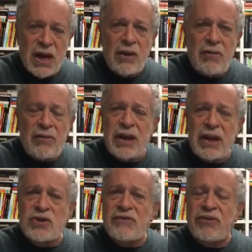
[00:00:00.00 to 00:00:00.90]
Not only
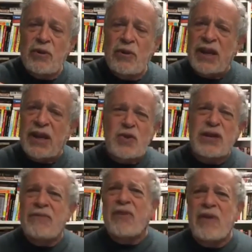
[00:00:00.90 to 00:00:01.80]
interesting for you, but
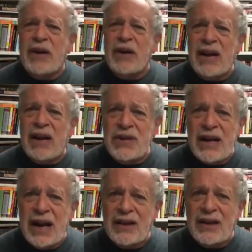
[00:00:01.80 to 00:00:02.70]
interesting for everybody else
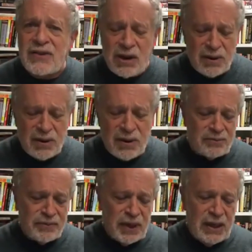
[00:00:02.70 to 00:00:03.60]
at the town hall.
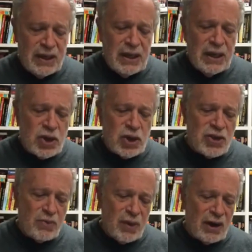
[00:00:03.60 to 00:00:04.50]

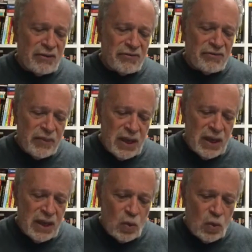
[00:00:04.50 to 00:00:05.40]
Justin Poff,
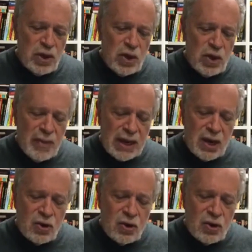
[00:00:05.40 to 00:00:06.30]
will you make
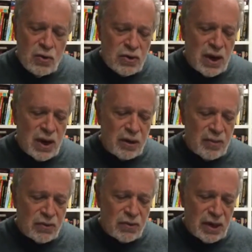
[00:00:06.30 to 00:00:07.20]
a new
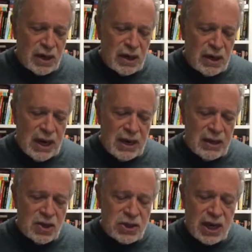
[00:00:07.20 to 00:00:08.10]
documentary
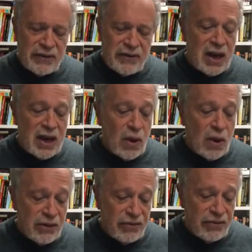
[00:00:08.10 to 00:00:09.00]
in the style of
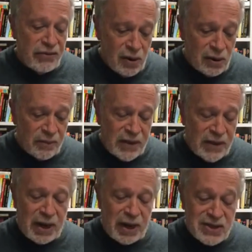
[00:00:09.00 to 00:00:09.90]
Inequality for All
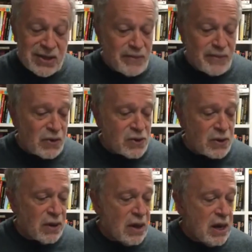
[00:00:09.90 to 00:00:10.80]
about this administration?